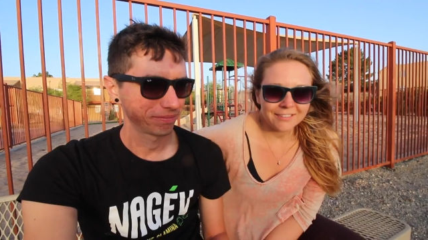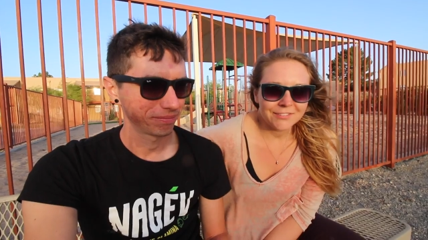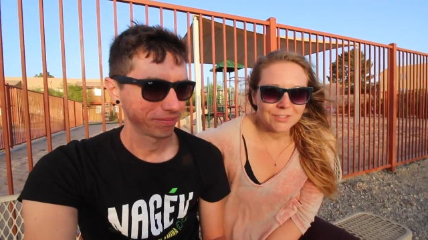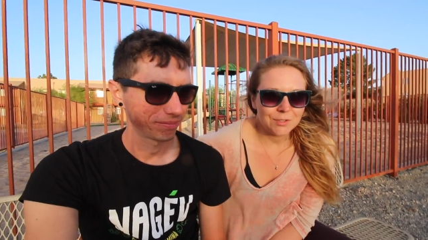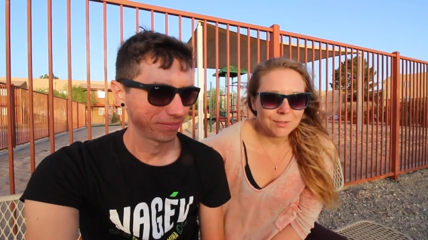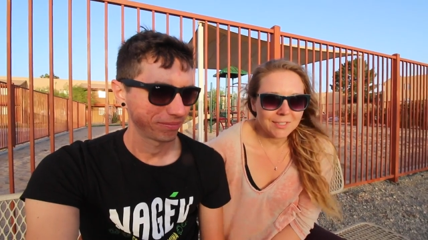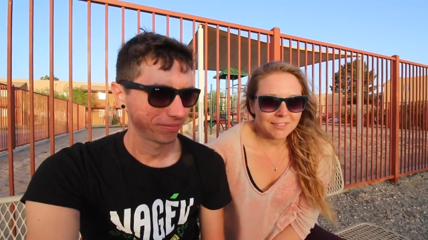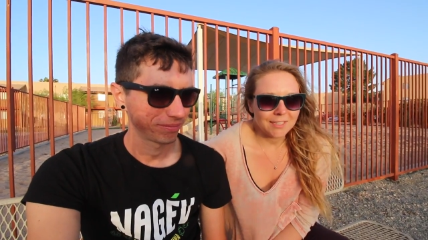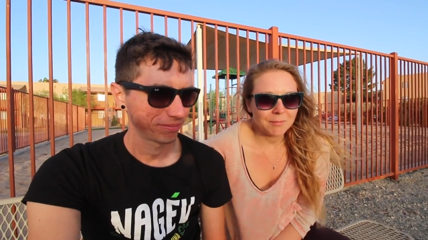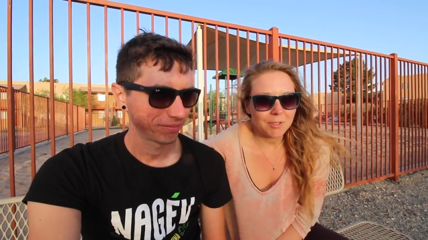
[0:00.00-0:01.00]
Speaker 1: lives in
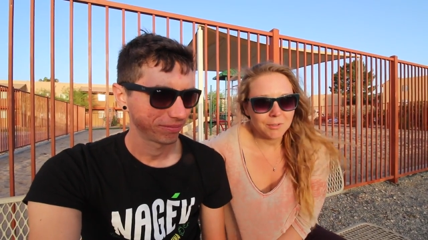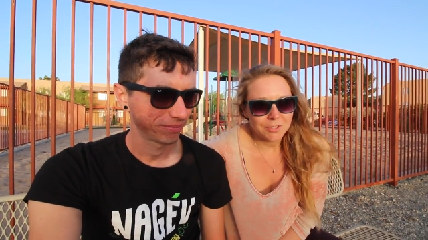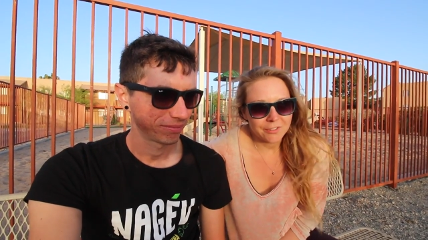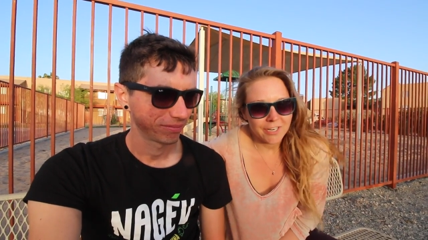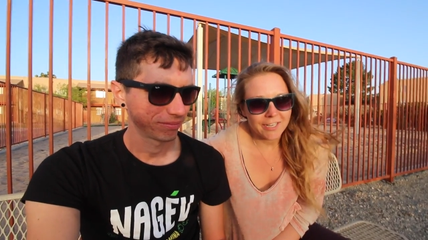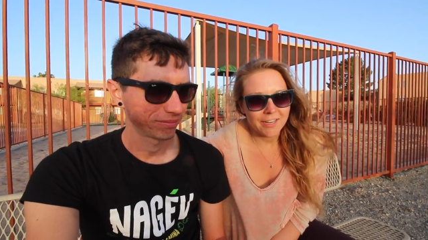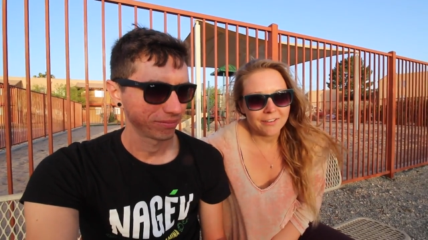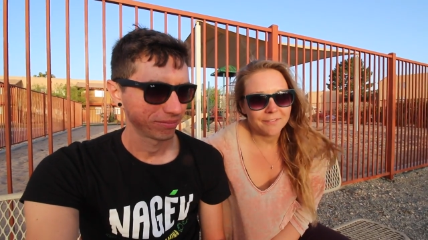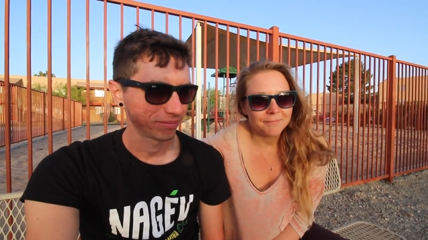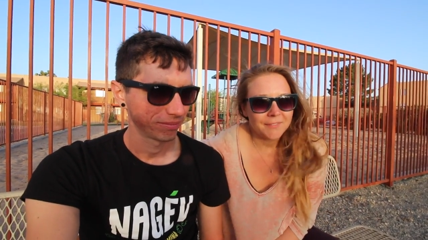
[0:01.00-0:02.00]
Tucson that I'm coaching right
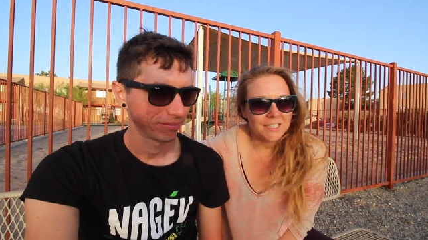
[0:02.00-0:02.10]
now.